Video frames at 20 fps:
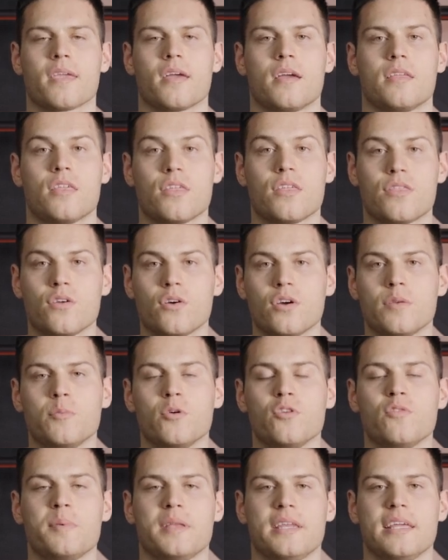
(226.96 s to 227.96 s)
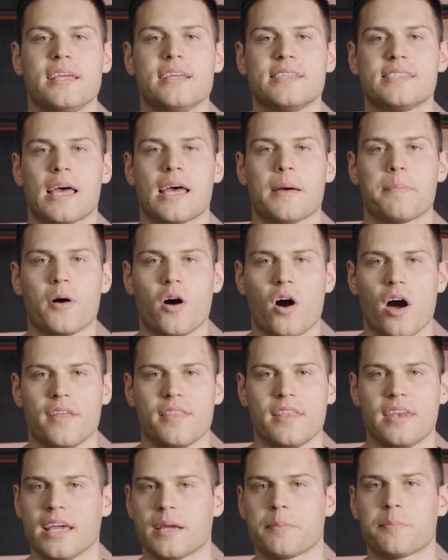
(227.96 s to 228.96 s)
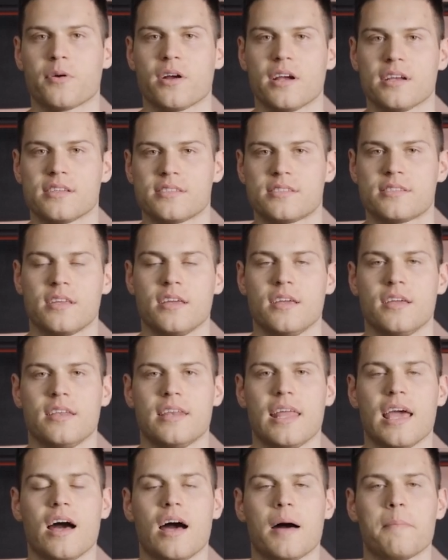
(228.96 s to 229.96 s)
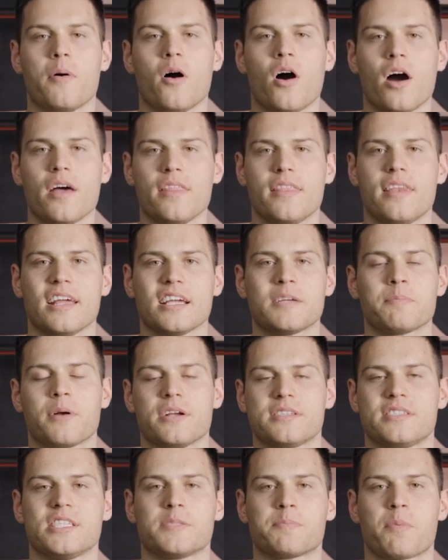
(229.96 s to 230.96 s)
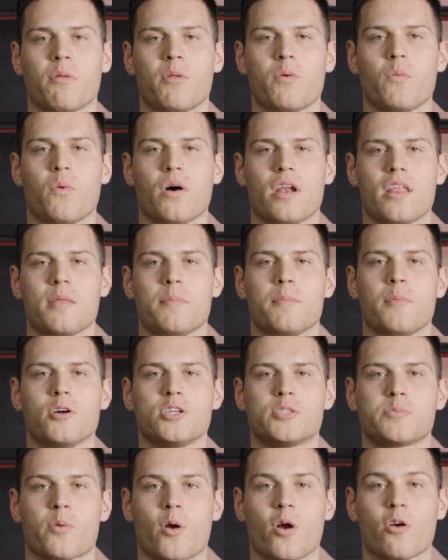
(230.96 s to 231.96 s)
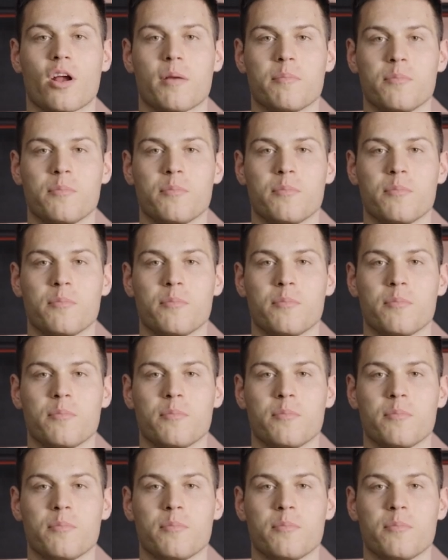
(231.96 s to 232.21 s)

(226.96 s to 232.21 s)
The third movement is a behind the neck press. Now, a behind the neck press is probably one of the most programmed